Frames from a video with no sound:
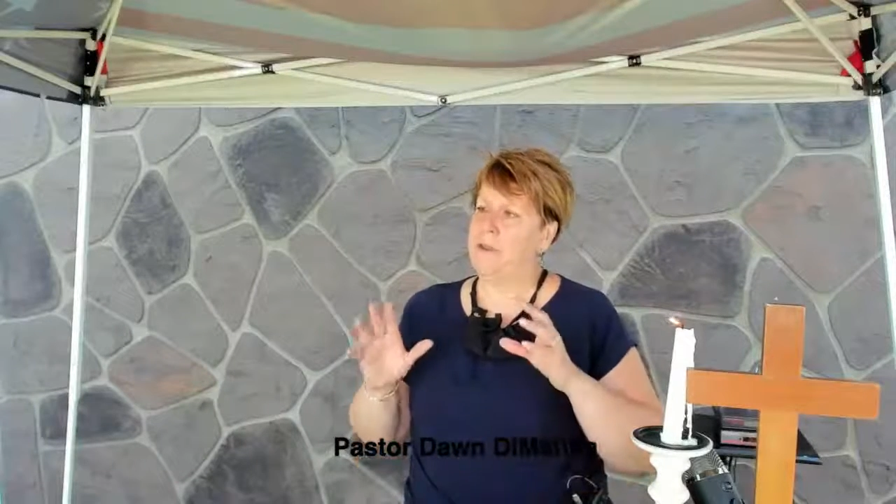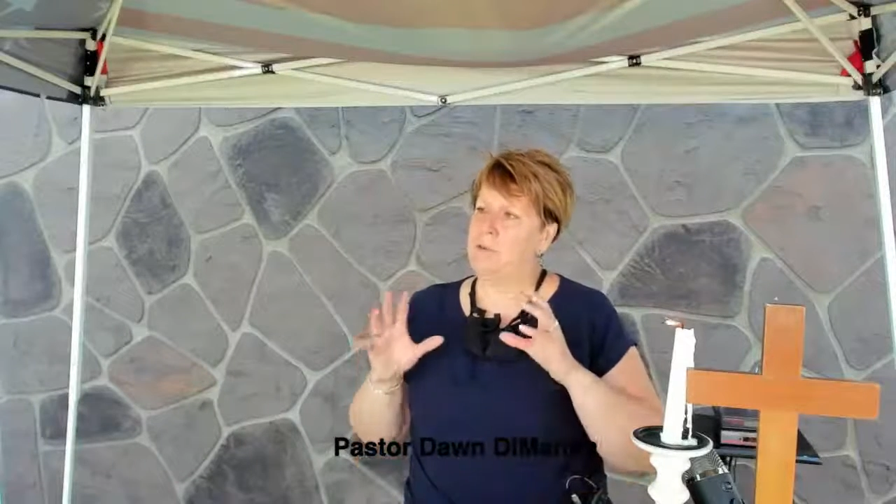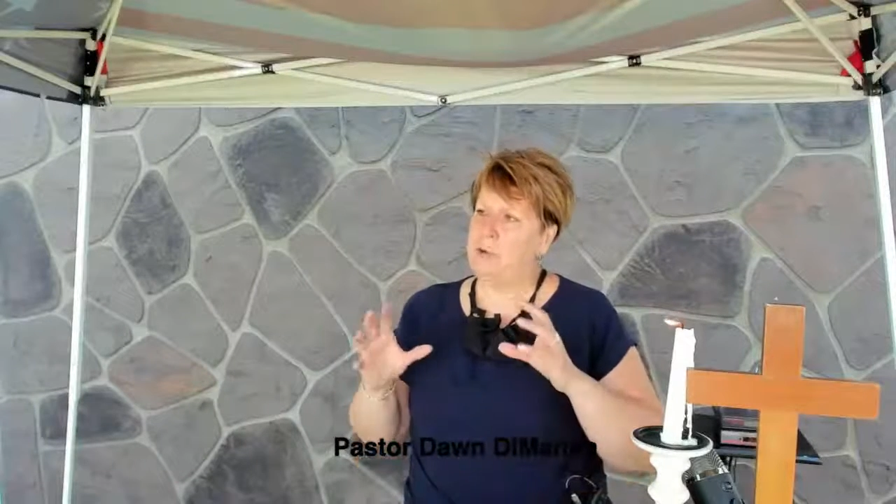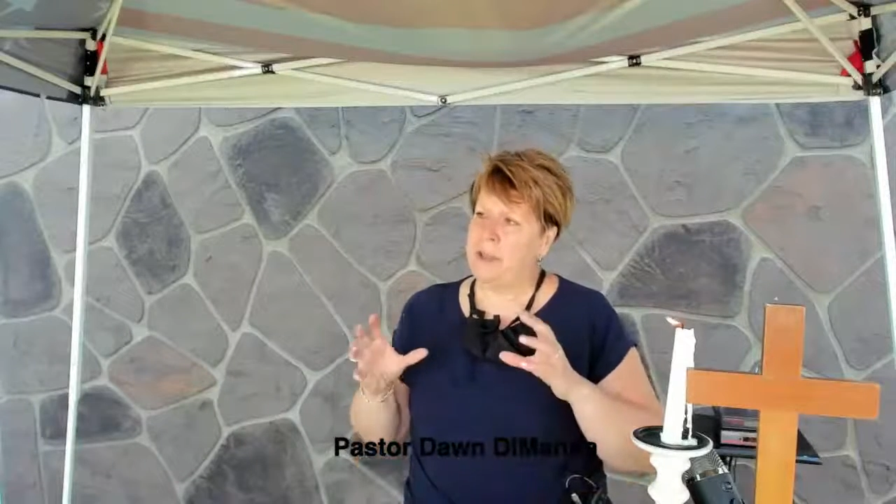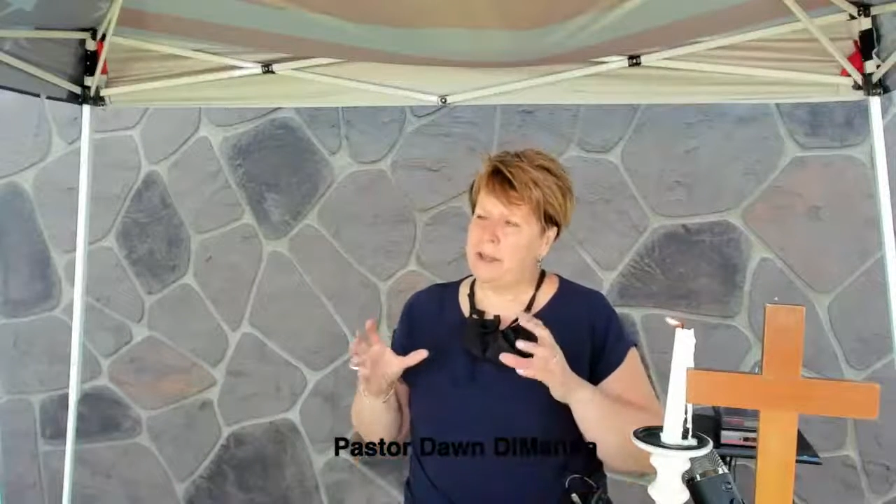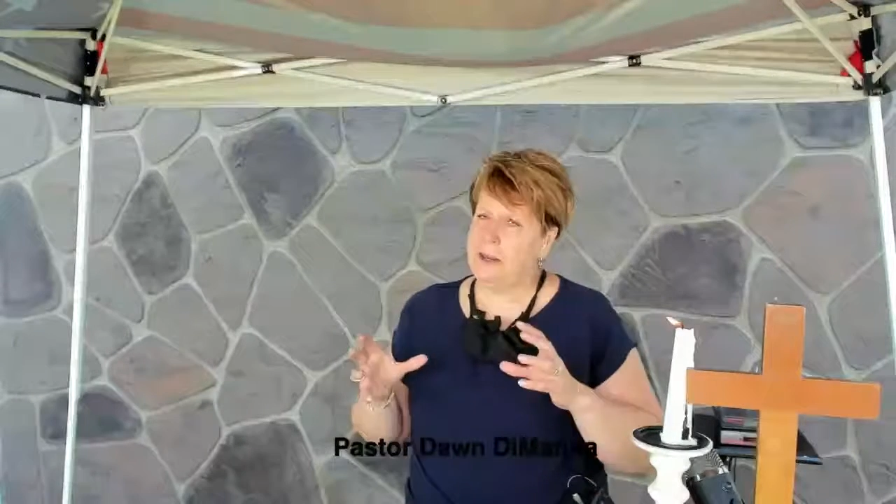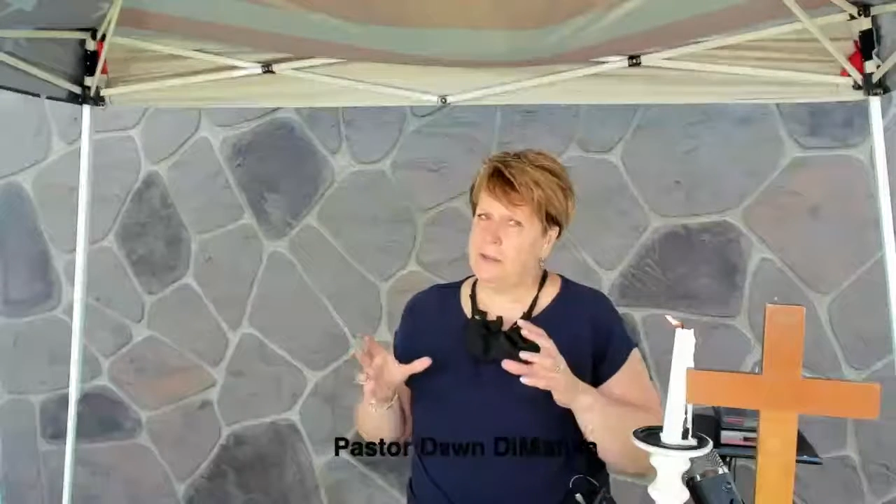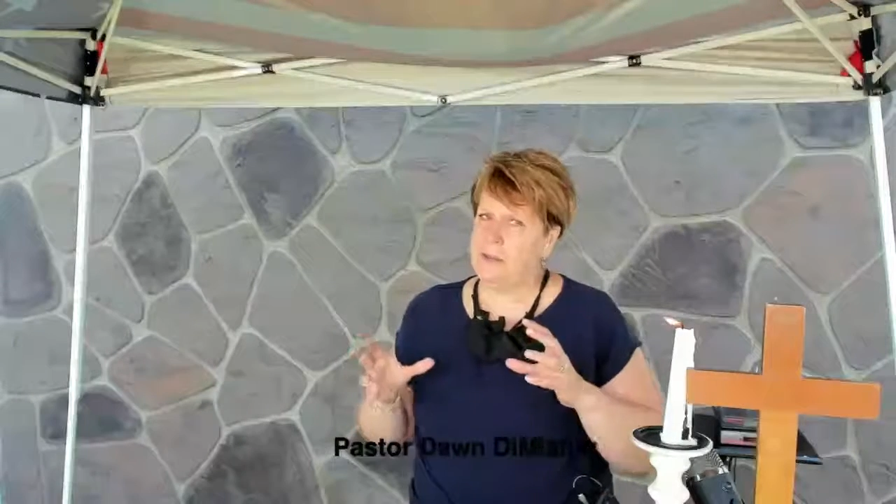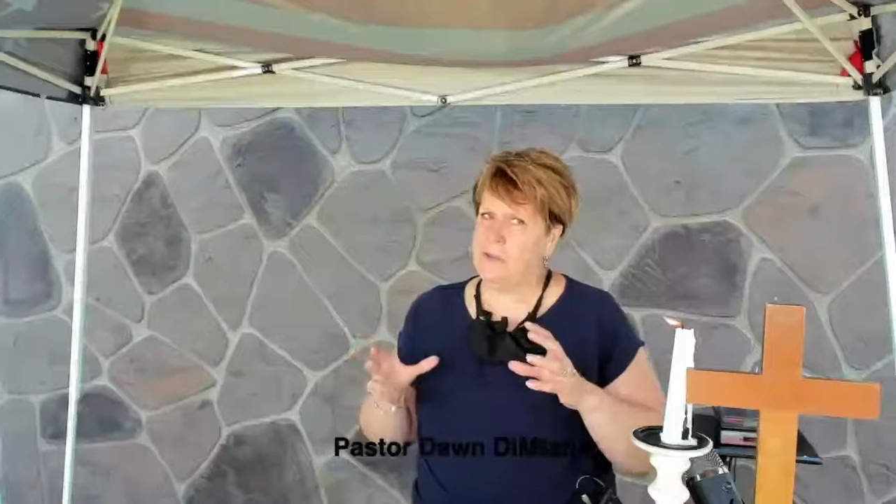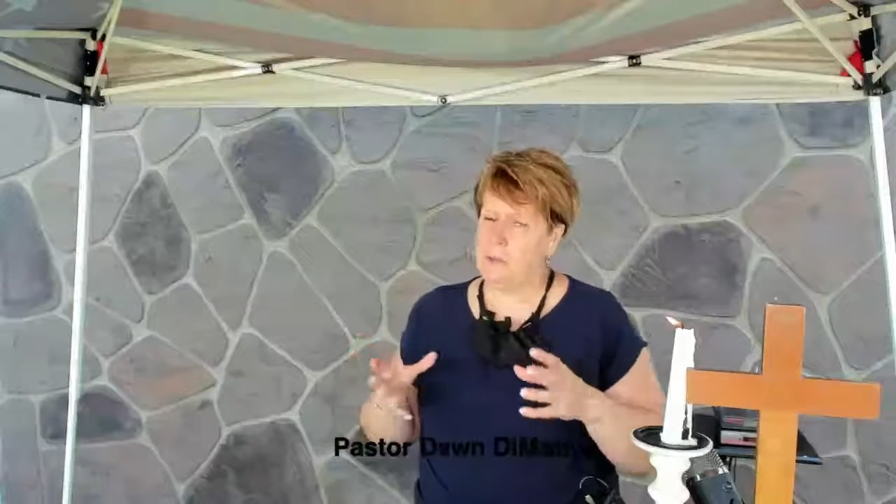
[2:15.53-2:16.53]

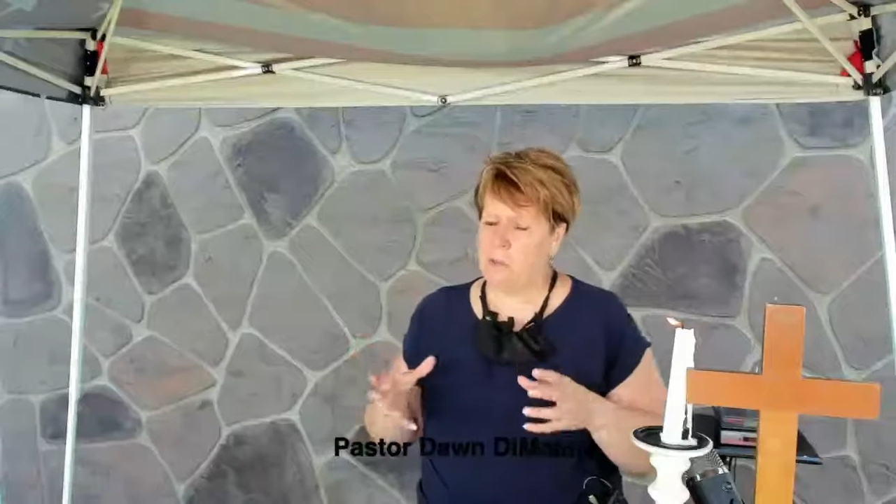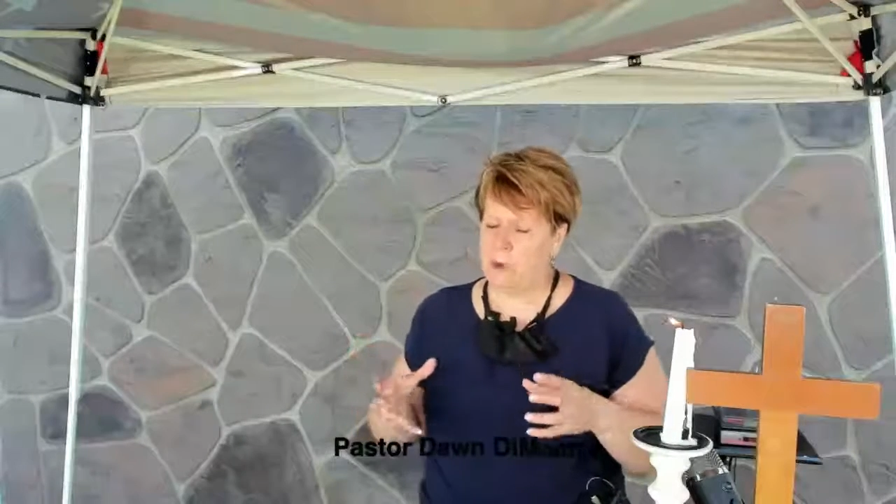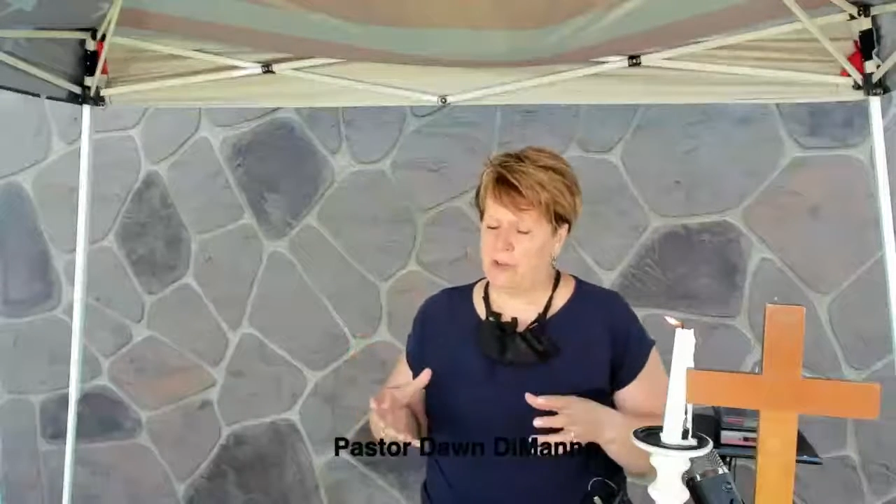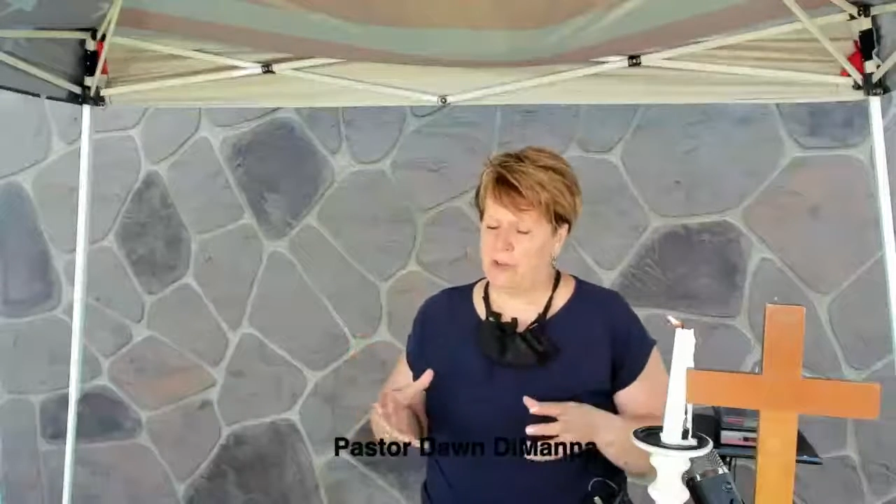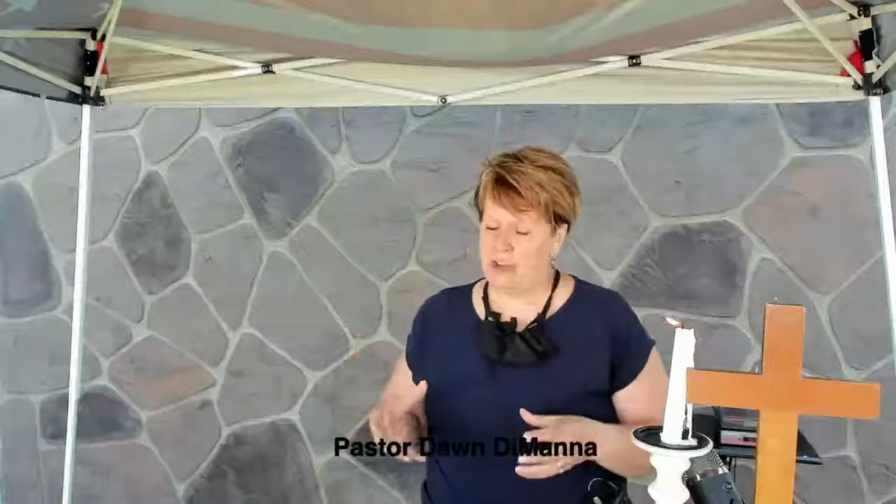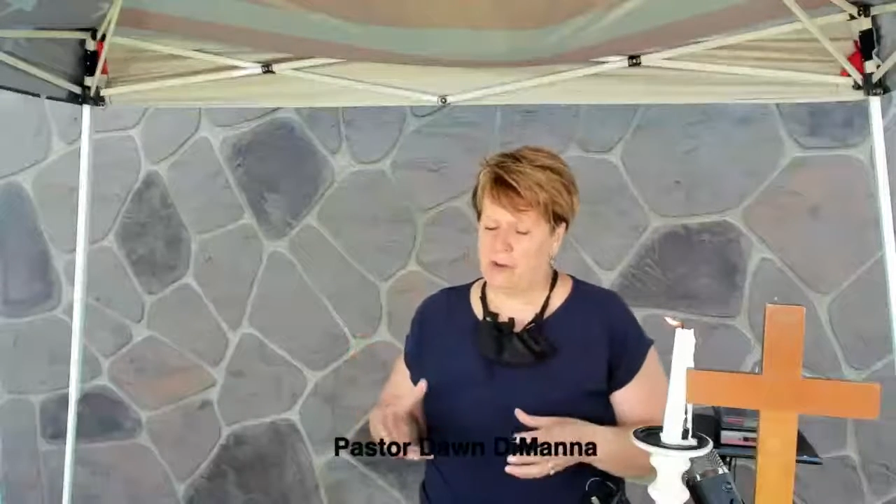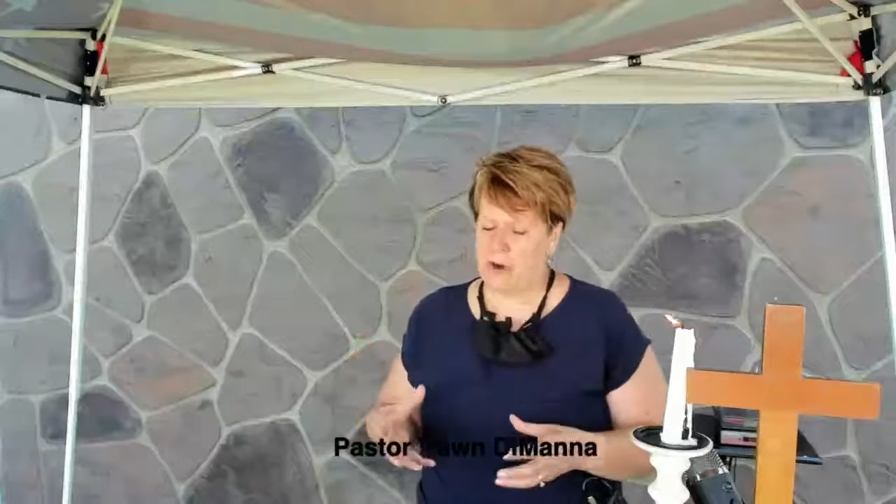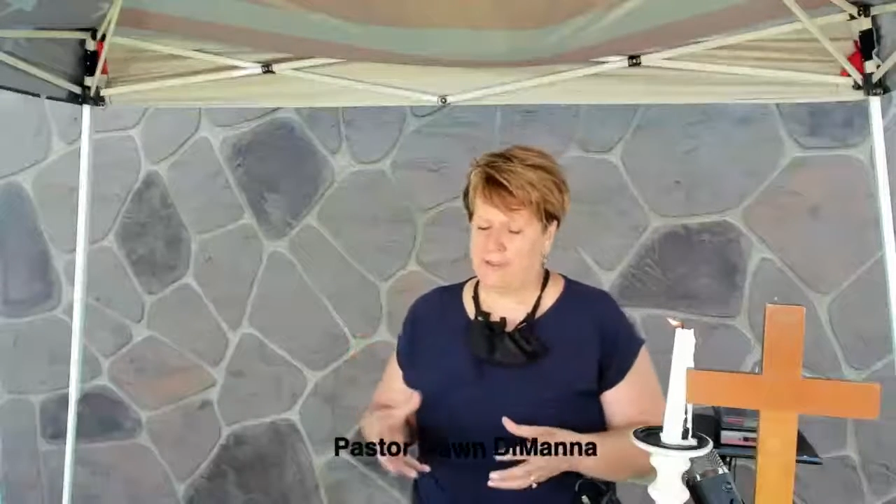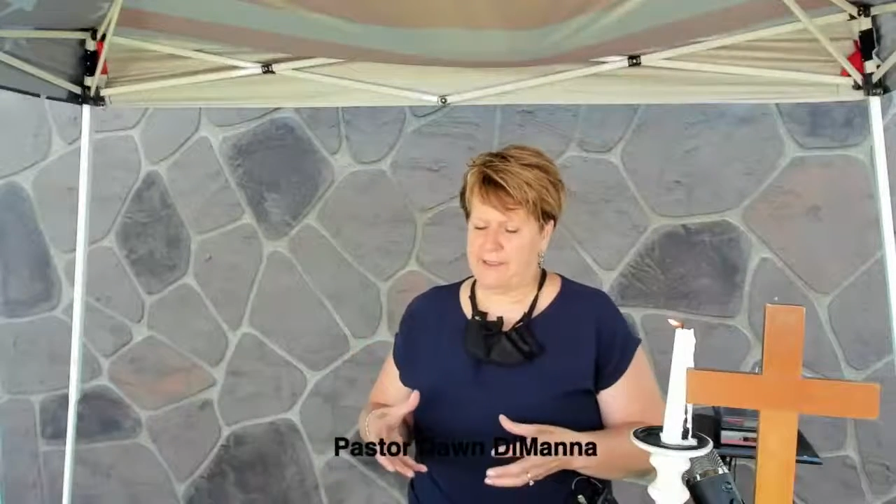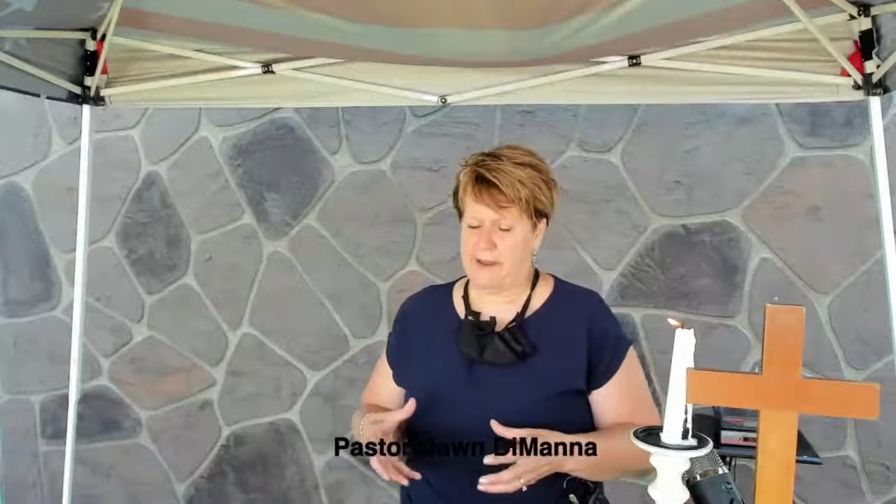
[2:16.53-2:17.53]
witnessed the boy's
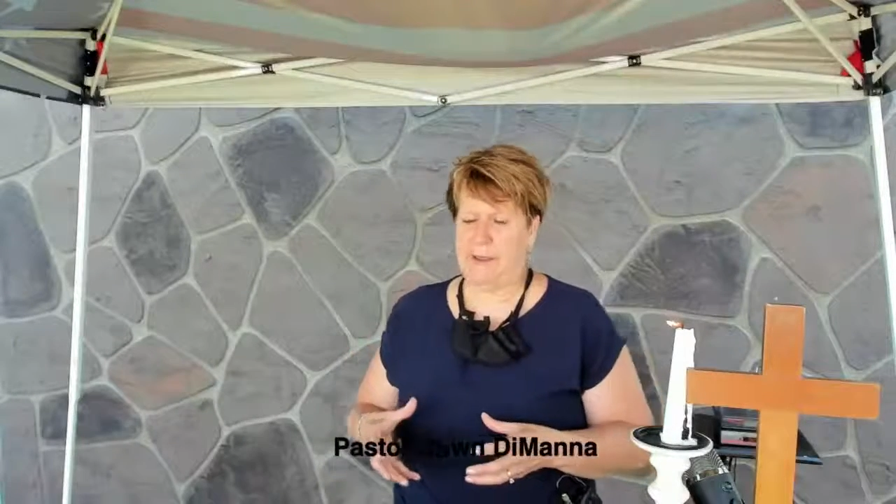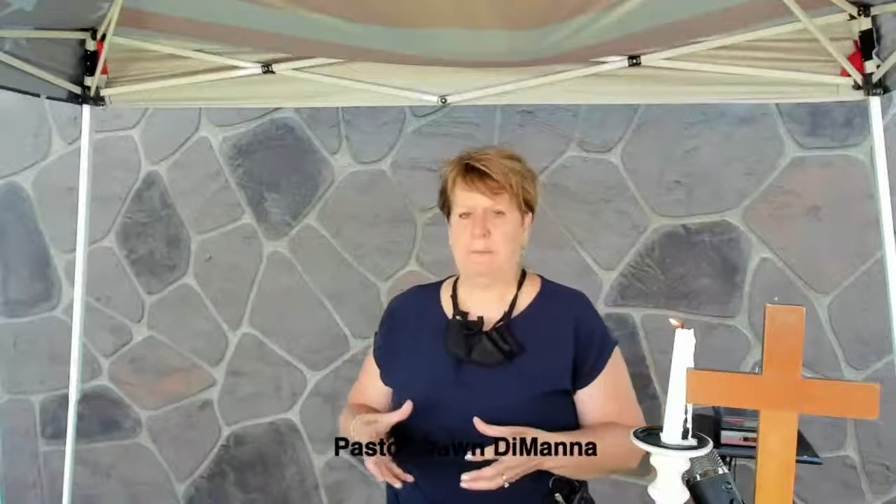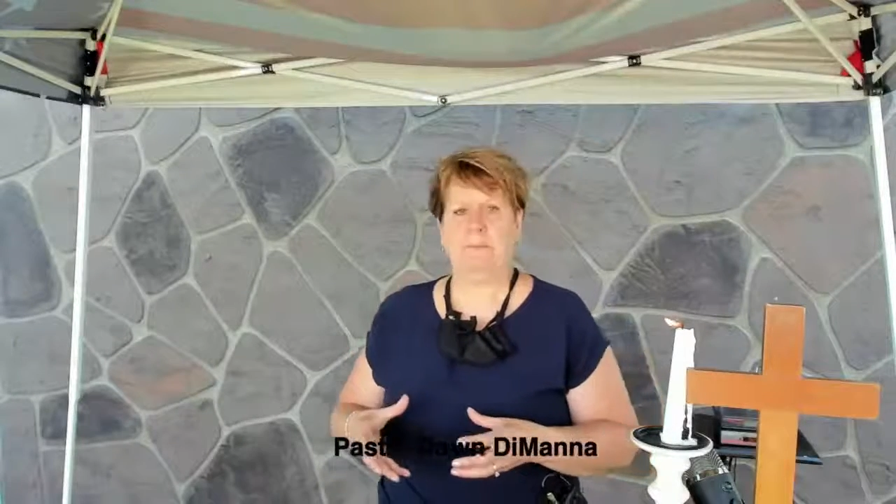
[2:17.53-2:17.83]
generosity